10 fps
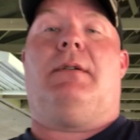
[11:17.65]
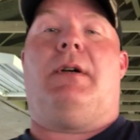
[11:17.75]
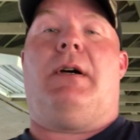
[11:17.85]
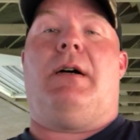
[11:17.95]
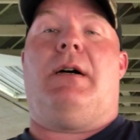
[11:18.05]

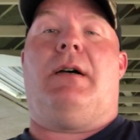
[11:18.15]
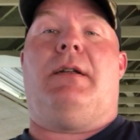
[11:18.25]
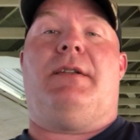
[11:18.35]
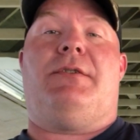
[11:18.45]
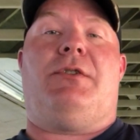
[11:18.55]

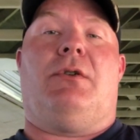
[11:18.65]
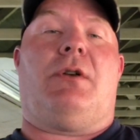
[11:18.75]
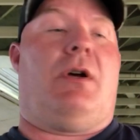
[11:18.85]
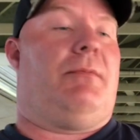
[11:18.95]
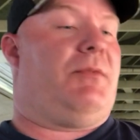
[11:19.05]
These Shield
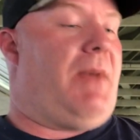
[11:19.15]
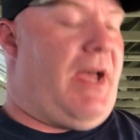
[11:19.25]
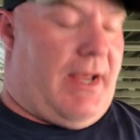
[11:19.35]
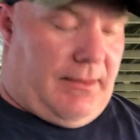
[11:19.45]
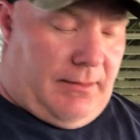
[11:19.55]
Arms
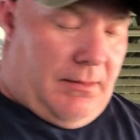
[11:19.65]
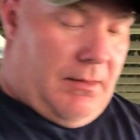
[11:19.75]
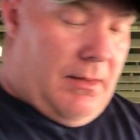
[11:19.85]
mags.